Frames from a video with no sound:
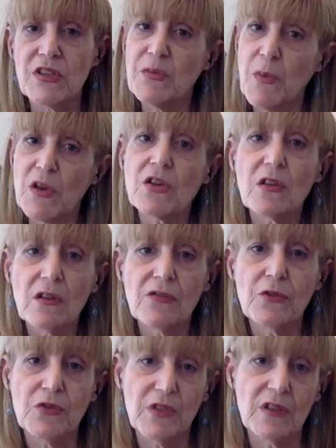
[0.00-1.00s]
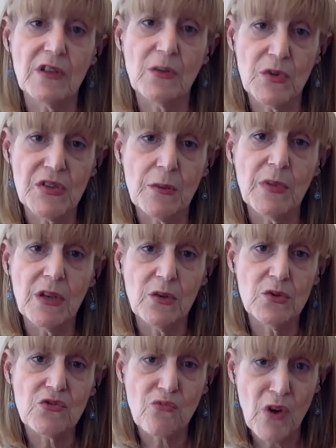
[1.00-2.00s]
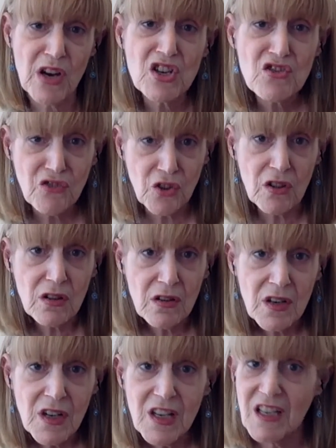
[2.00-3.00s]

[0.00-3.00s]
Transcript: And especially if you're dealing with somebody who's rageful,